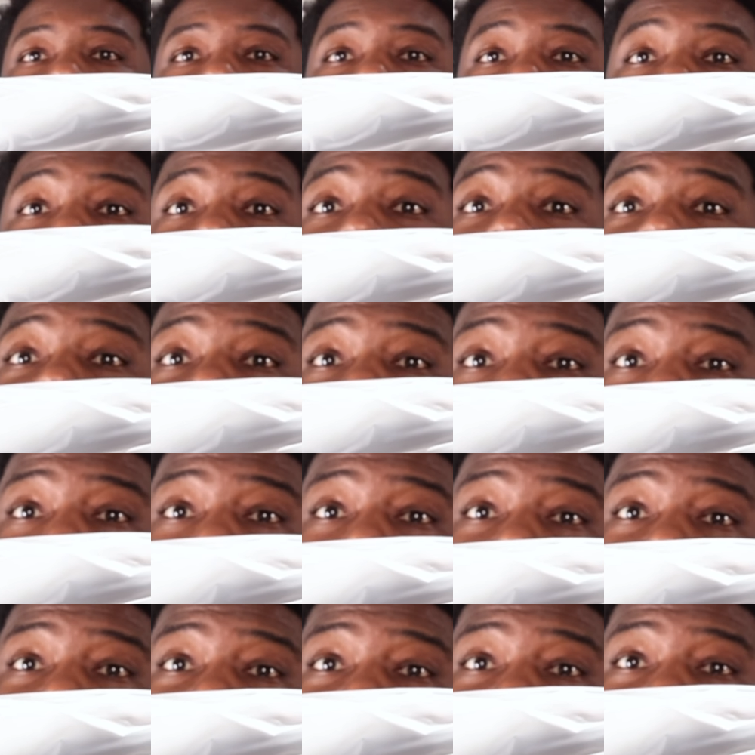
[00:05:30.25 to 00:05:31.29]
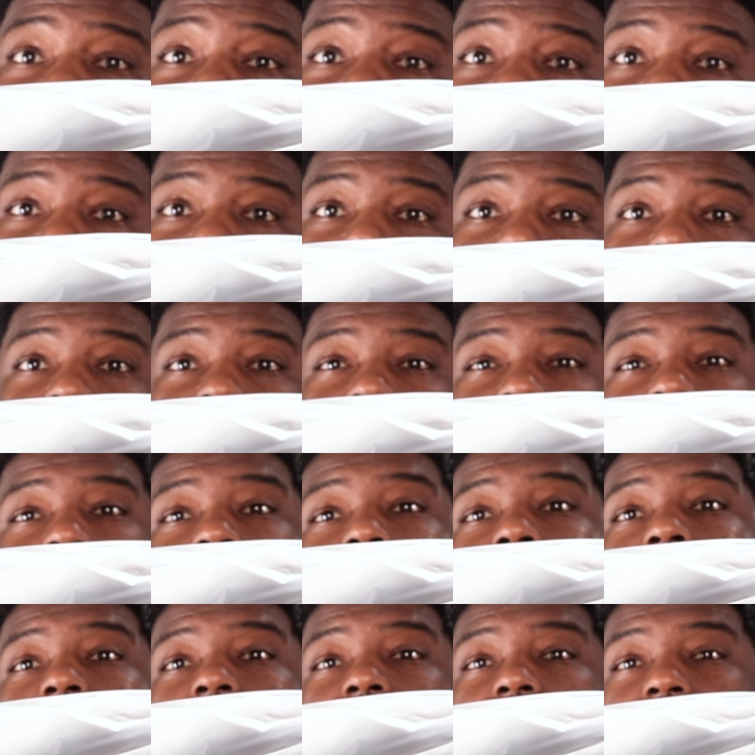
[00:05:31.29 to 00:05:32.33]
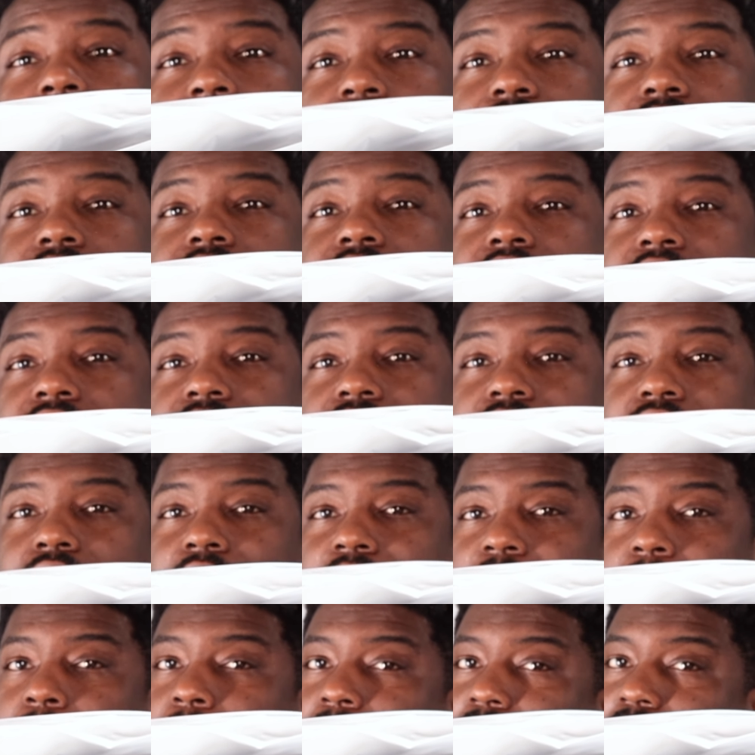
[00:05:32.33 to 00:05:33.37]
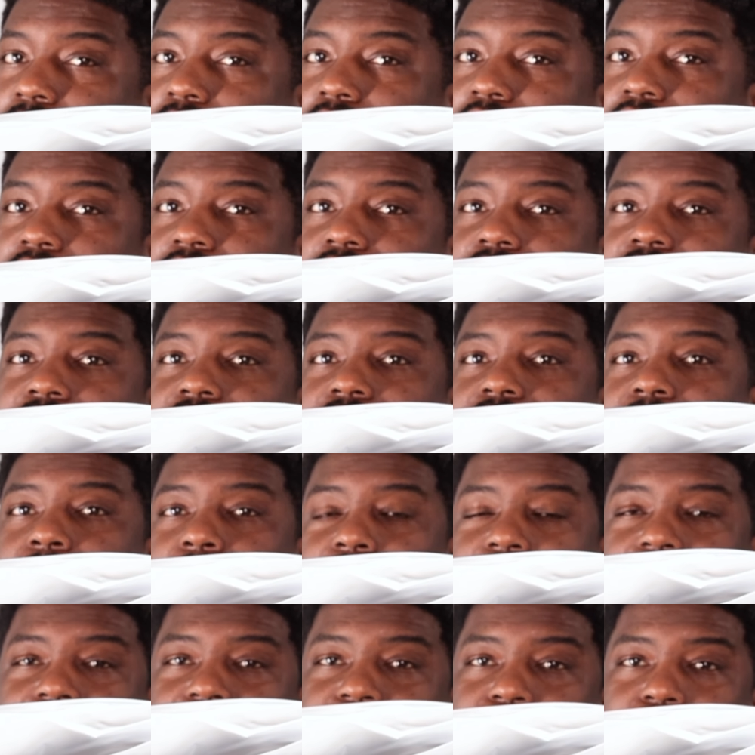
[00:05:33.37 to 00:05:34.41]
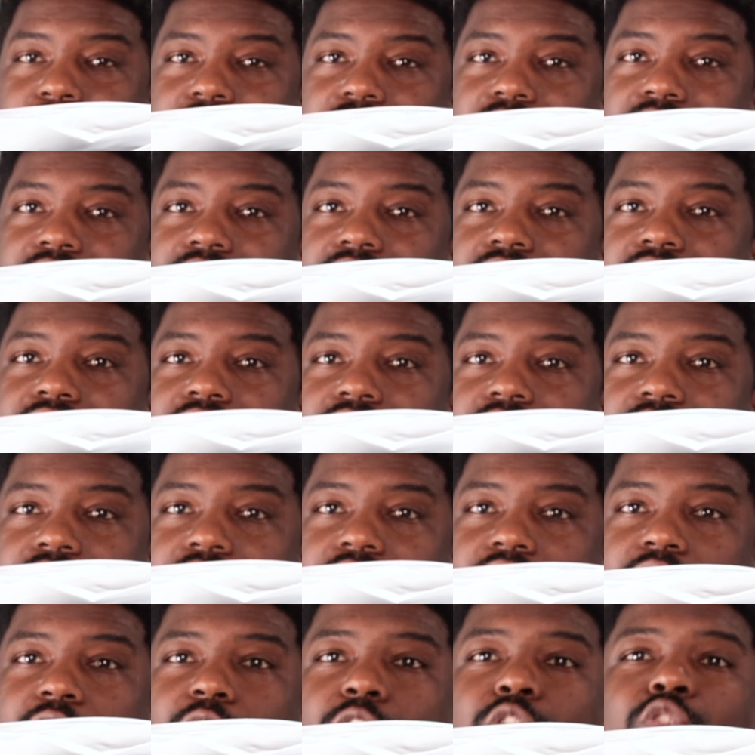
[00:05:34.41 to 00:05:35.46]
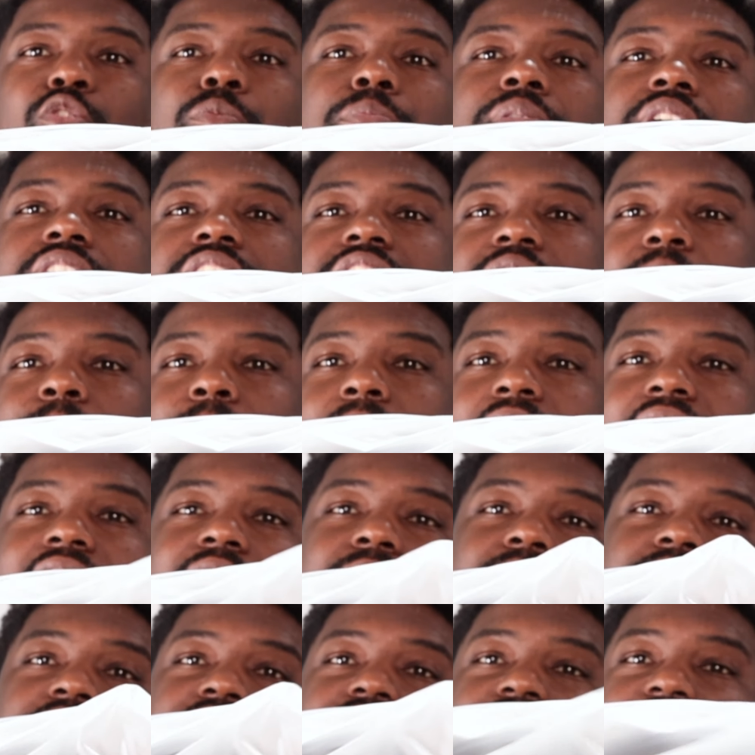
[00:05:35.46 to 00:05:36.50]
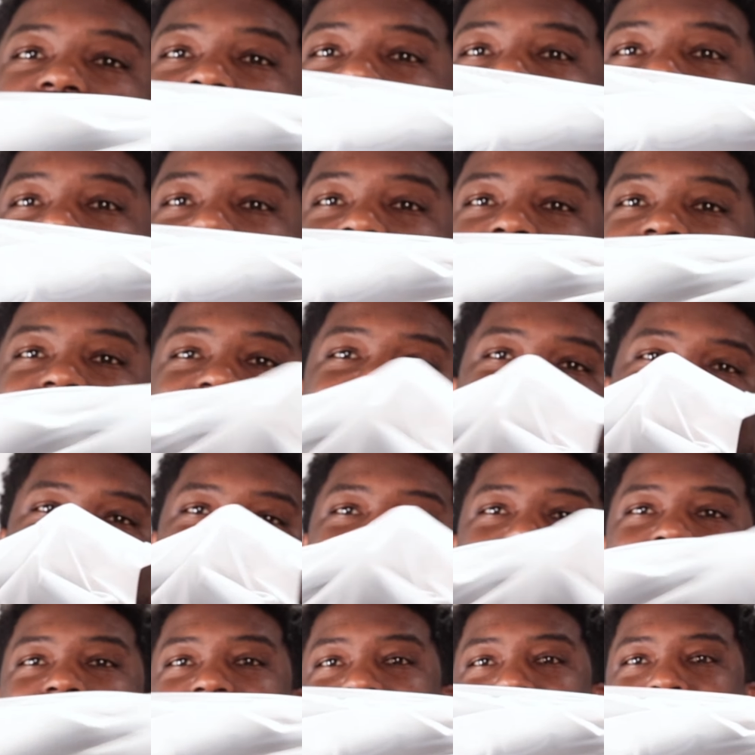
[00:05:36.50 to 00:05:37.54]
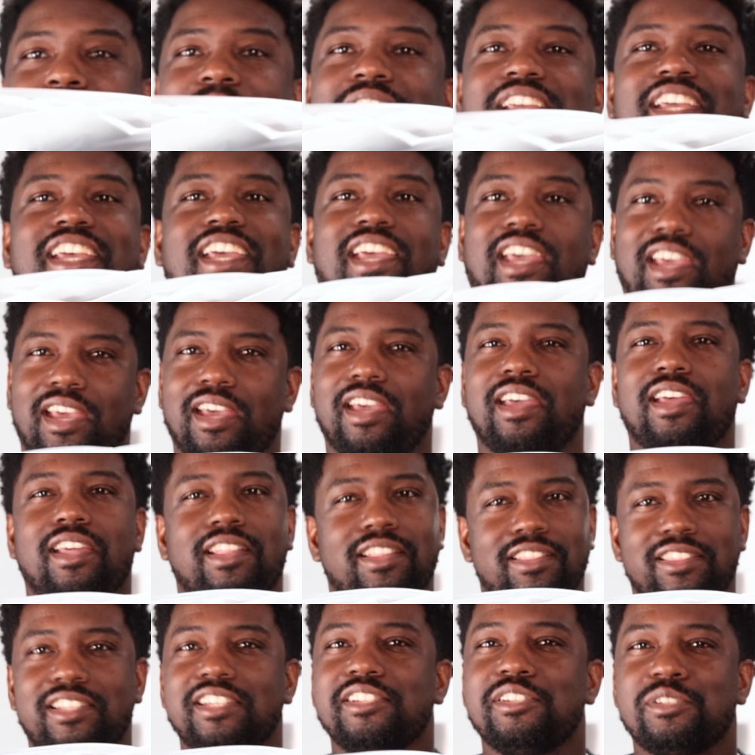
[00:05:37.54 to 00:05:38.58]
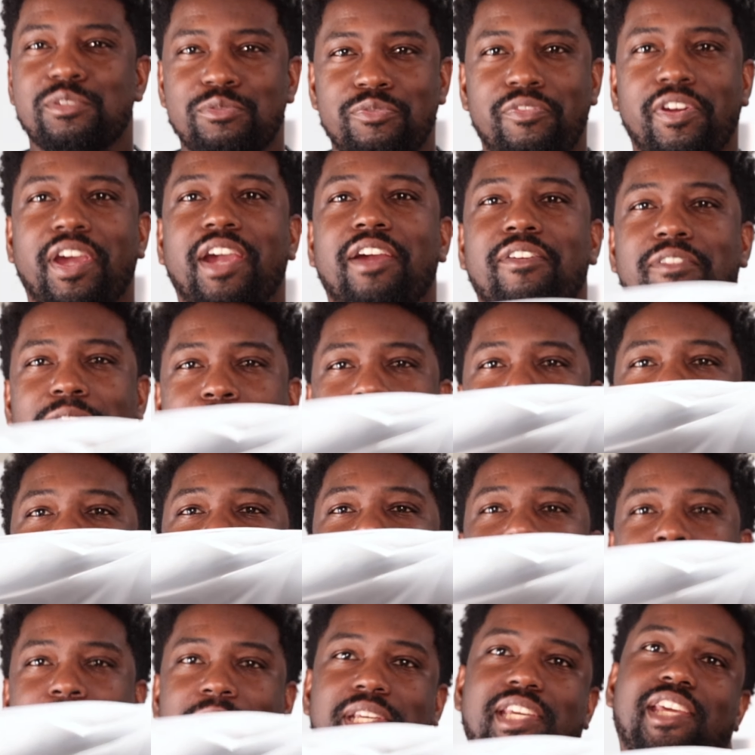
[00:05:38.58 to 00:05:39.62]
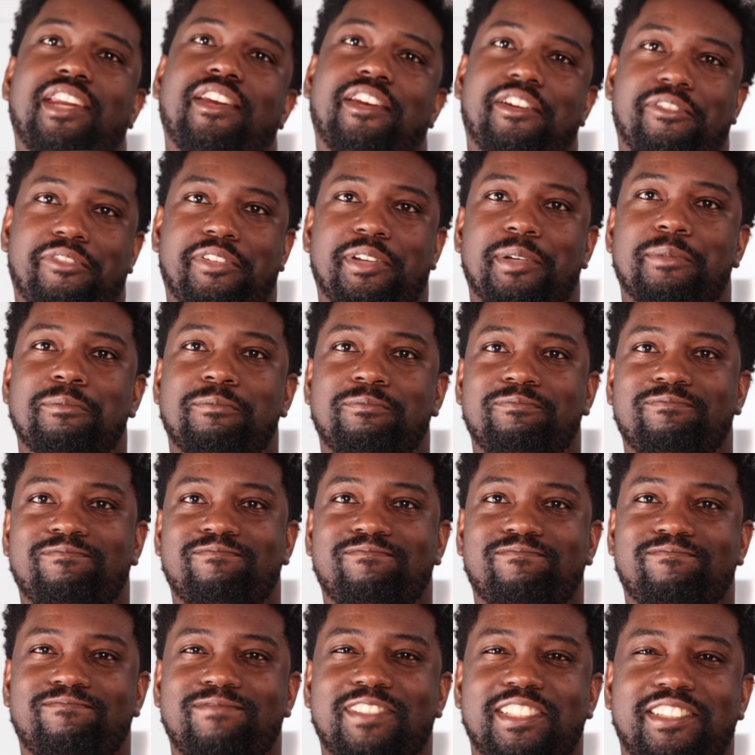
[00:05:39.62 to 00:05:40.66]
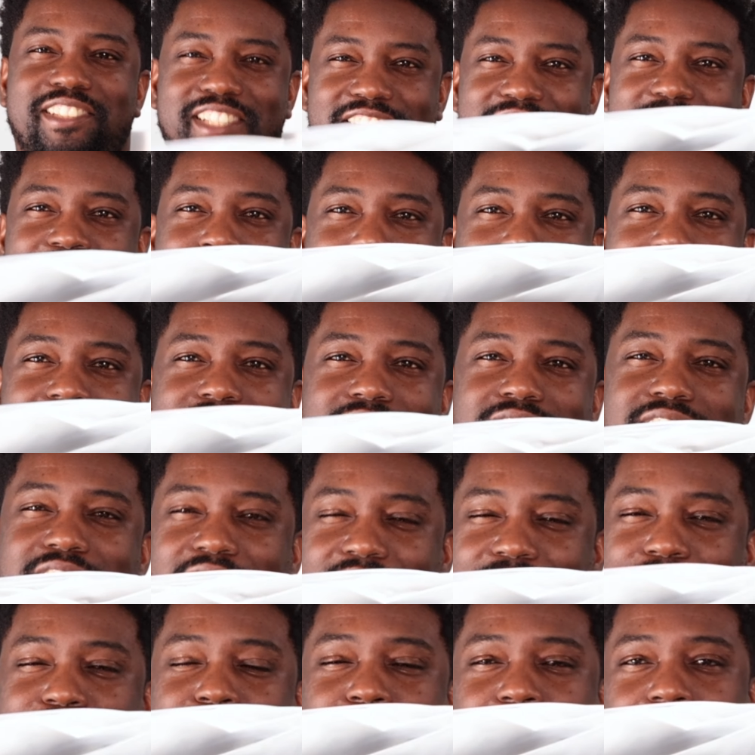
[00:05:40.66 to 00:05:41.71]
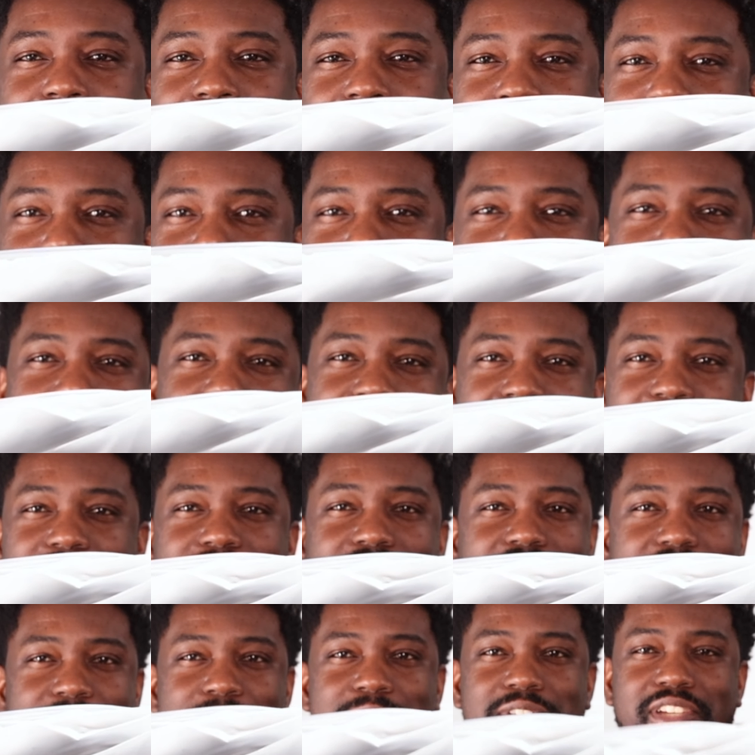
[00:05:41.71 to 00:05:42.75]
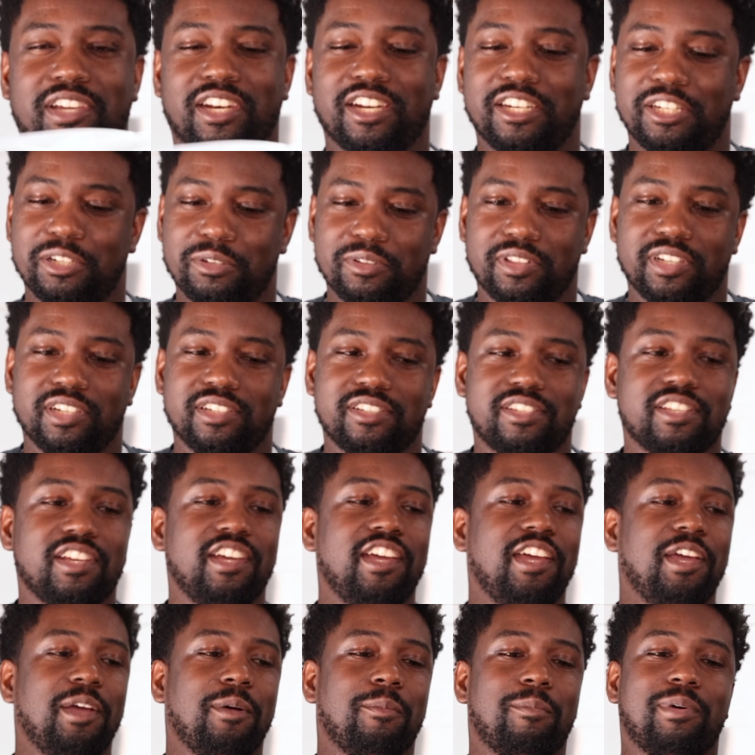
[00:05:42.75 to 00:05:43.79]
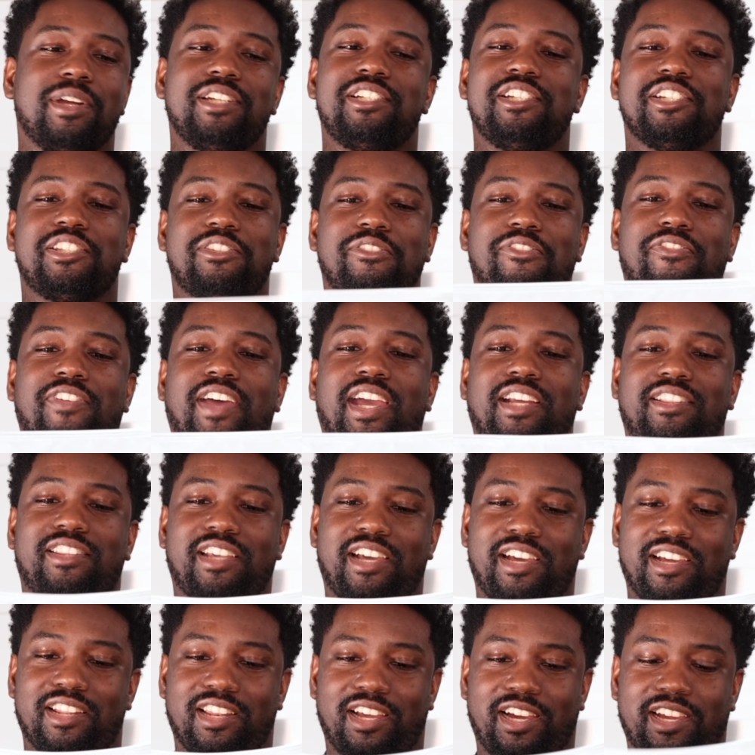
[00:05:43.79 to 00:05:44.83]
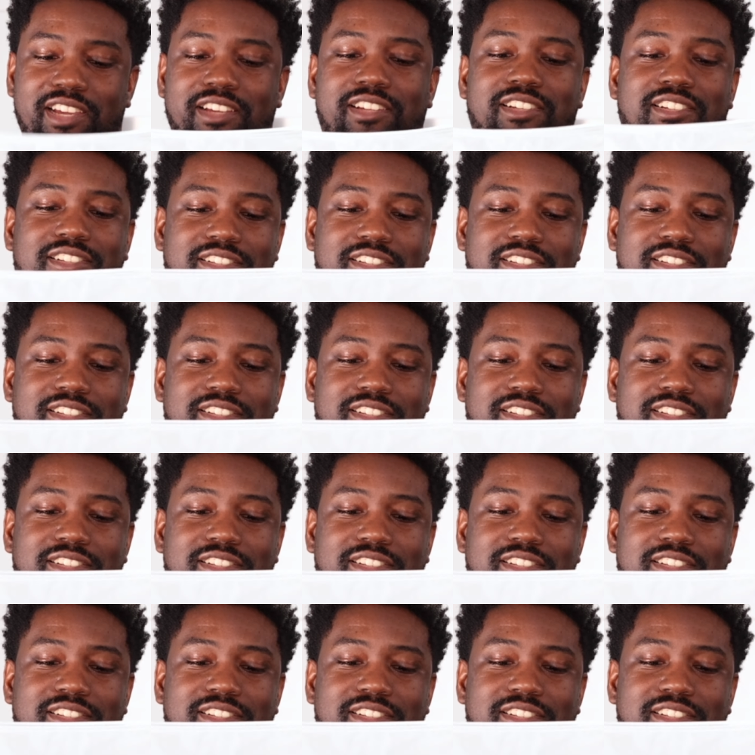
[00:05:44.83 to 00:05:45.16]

That's the part that's crazy. This is great branding because one, who puts a Pirates thing on the, this is very Peter Mckinnon of him. This doesn't make sense. If you know him, you already know that he was gonna do this, but it's just the fact that like,